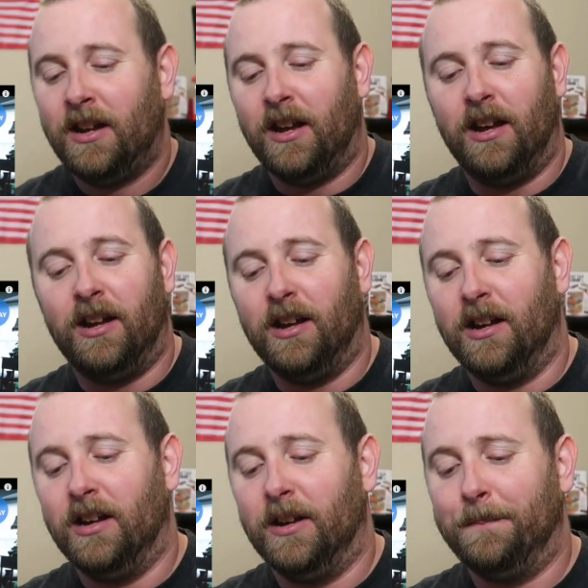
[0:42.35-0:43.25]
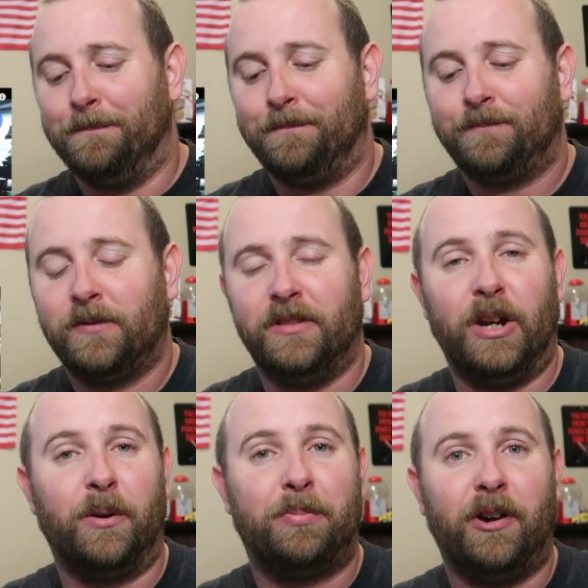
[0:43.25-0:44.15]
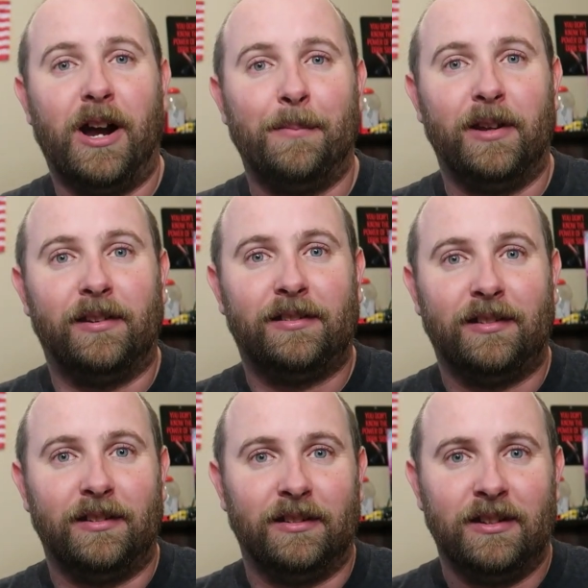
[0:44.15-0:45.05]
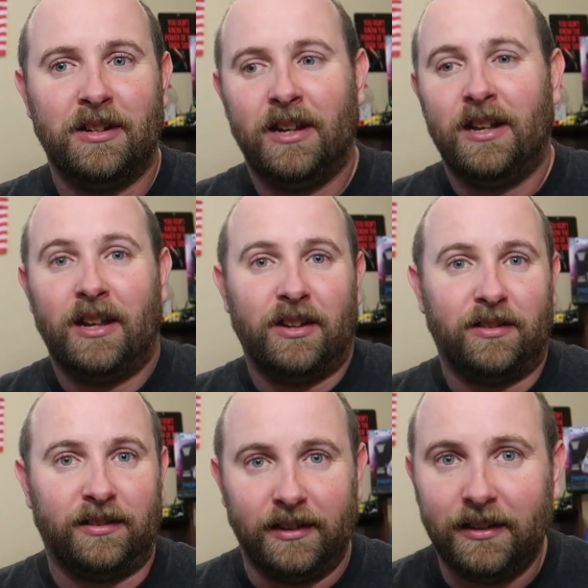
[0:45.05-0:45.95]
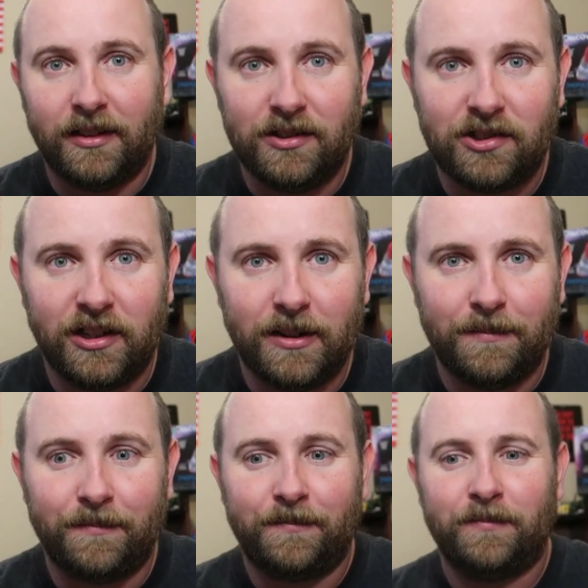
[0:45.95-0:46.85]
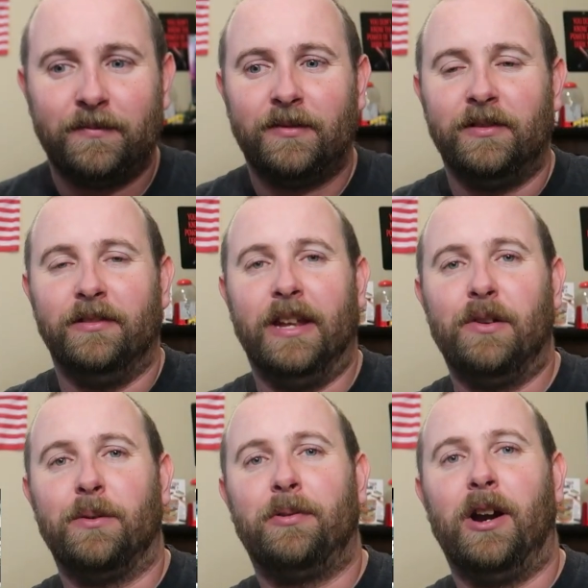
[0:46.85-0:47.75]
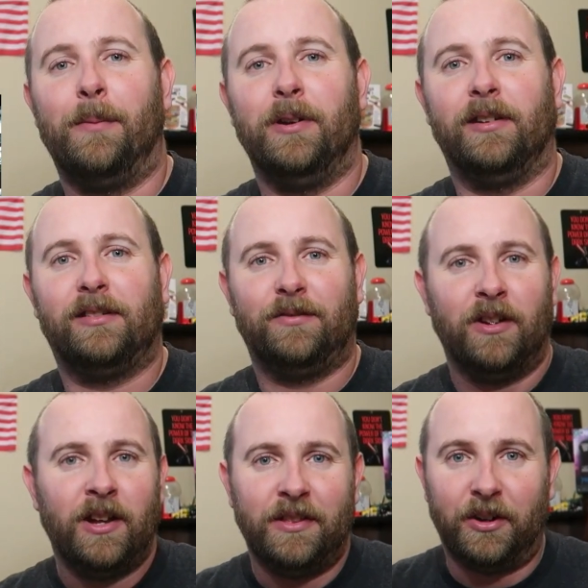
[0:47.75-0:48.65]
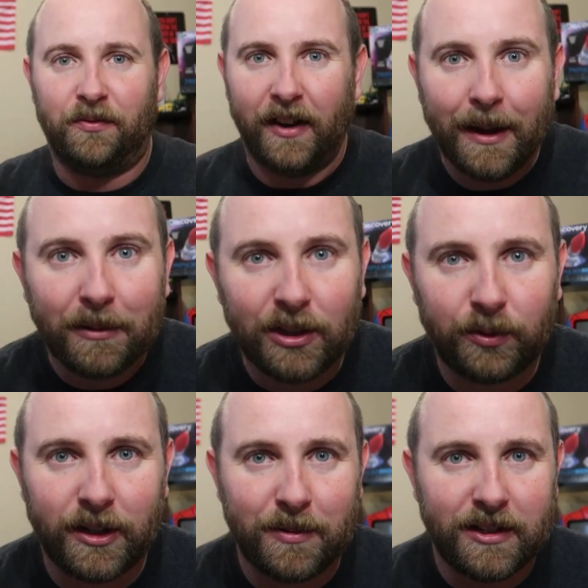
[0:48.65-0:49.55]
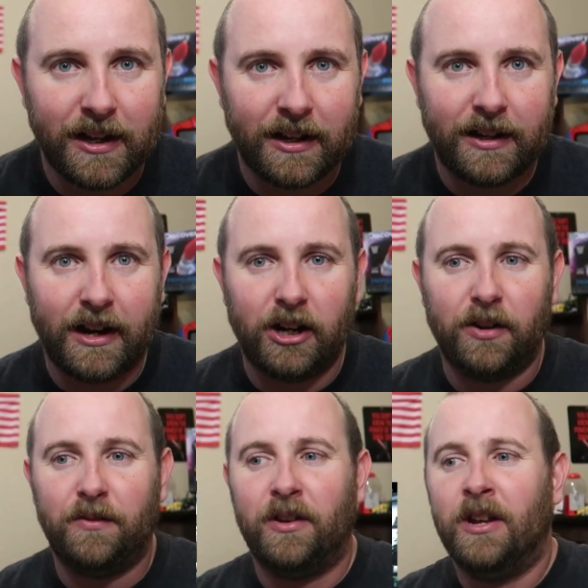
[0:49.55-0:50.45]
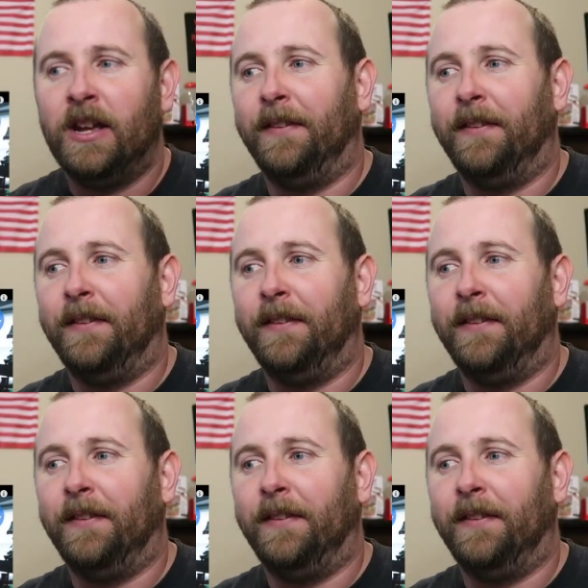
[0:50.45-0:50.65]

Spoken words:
They were promised citizenship. They were promised their families were going to be taken care of.